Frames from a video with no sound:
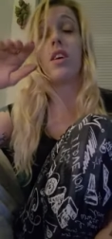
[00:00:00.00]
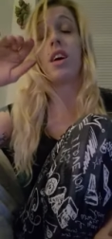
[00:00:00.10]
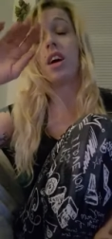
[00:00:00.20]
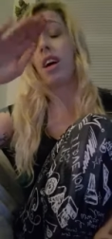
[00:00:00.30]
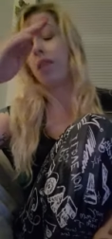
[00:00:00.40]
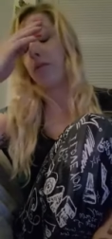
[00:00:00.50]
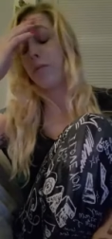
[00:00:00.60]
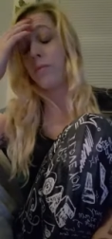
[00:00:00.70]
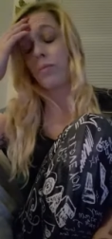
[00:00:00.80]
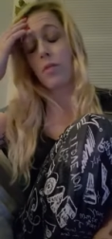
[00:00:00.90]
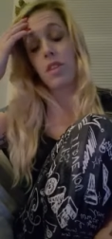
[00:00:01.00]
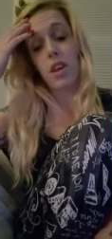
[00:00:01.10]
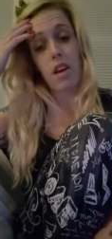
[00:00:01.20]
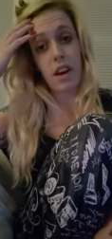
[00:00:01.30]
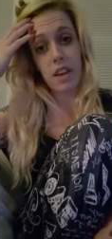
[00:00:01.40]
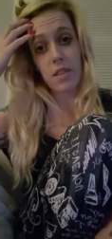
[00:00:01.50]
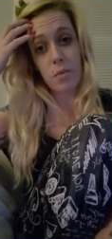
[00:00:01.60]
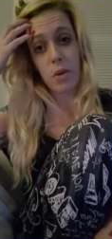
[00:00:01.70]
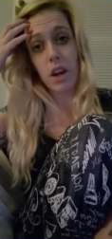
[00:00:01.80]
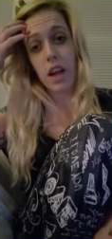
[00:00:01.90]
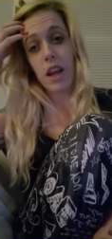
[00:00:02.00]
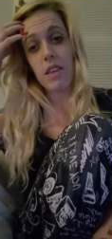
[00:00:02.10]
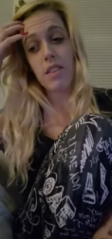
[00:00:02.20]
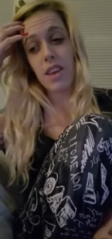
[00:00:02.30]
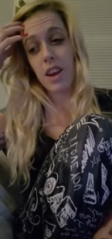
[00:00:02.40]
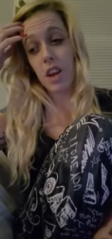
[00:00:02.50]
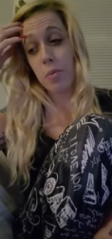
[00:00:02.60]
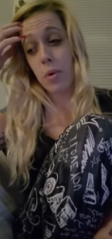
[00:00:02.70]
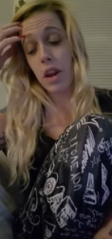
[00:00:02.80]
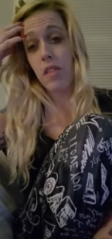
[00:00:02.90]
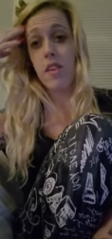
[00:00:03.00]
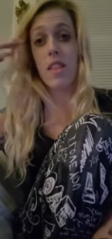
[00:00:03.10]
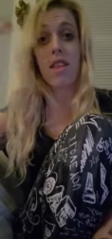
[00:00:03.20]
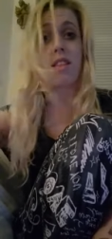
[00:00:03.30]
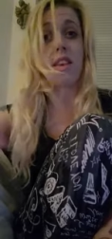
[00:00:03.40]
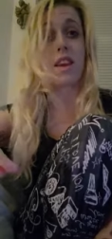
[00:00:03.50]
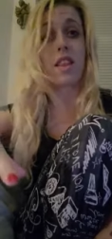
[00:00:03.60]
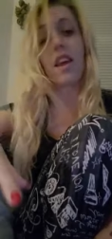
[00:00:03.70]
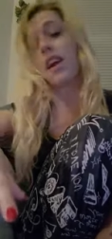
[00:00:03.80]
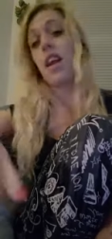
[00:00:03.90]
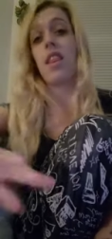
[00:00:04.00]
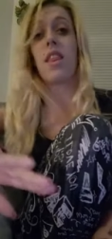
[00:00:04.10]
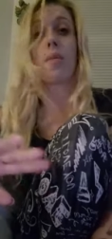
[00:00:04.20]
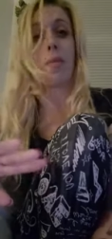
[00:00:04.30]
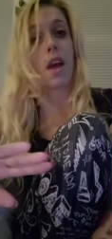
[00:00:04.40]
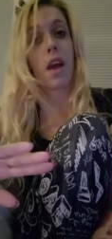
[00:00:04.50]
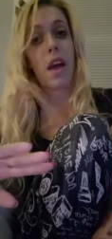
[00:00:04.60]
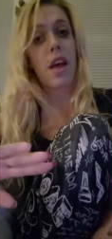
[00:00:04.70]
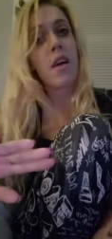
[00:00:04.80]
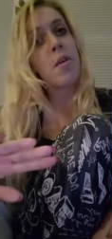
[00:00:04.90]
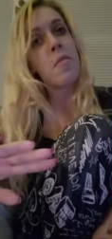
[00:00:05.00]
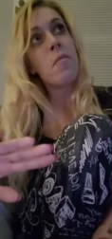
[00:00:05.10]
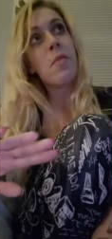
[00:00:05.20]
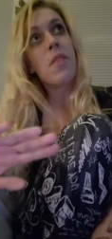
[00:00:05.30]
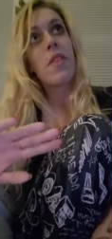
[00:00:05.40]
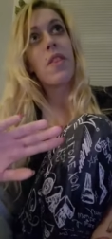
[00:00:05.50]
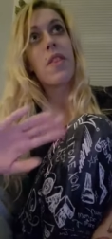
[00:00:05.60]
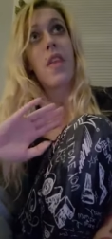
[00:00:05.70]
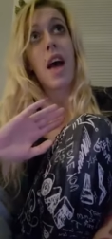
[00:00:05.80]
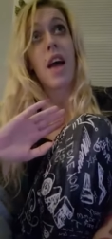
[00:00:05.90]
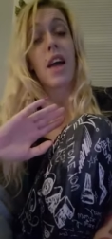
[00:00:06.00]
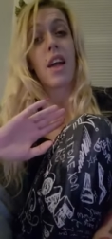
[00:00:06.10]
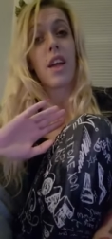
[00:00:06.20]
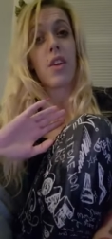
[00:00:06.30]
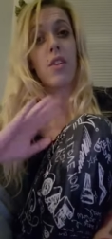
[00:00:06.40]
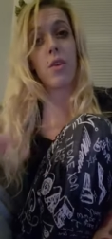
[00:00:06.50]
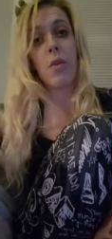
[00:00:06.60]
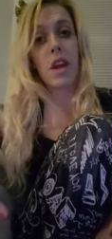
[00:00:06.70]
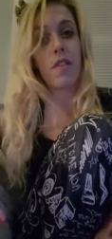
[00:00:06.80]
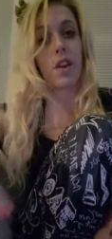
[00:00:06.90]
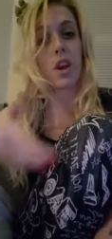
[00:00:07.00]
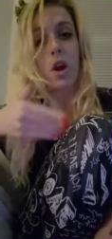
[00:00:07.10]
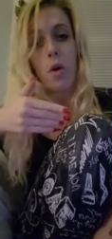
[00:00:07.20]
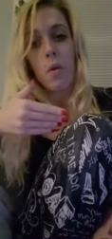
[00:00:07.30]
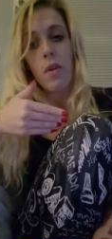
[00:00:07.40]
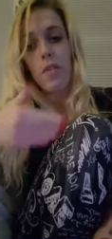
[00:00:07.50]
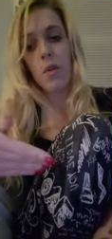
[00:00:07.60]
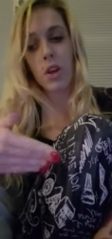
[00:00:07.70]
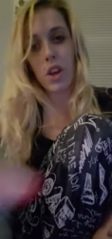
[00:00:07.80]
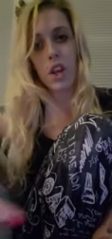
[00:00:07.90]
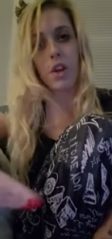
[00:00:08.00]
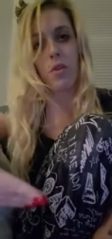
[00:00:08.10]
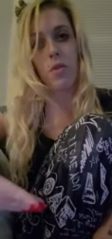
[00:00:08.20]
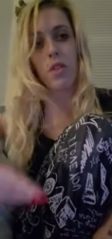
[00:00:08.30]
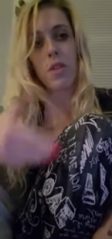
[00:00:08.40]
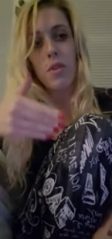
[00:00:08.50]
um sorry, it's morning, guys, and you're putting resistance against something that you don't even know if you could do. So